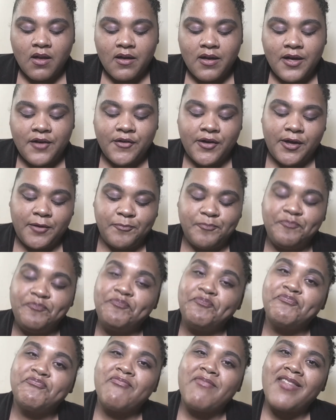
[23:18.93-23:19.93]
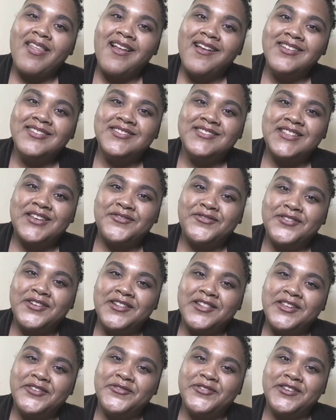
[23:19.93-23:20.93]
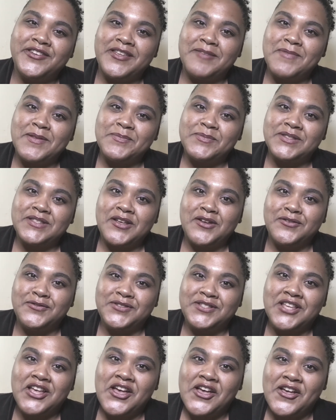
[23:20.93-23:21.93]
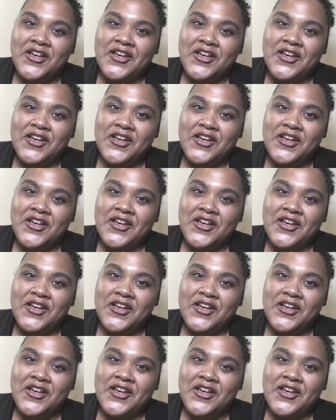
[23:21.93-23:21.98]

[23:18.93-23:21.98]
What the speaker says: Okay. Definitely redeemed themselves.